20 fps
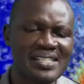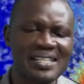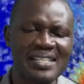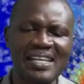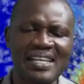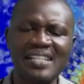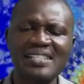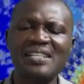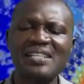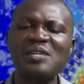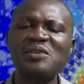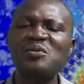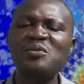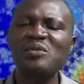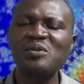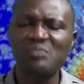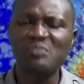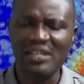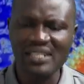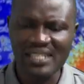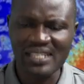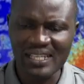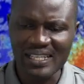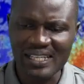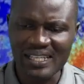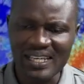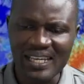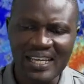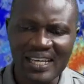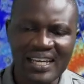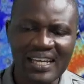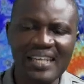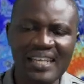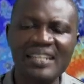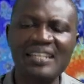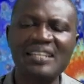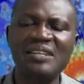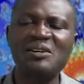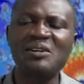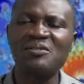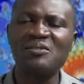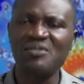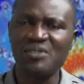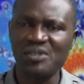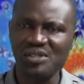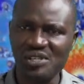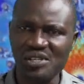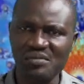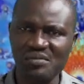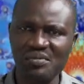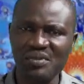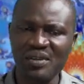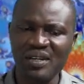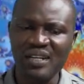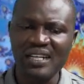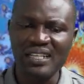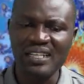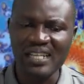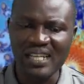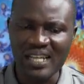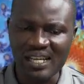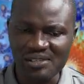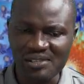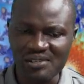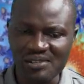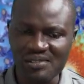that he would partake in the governorship election.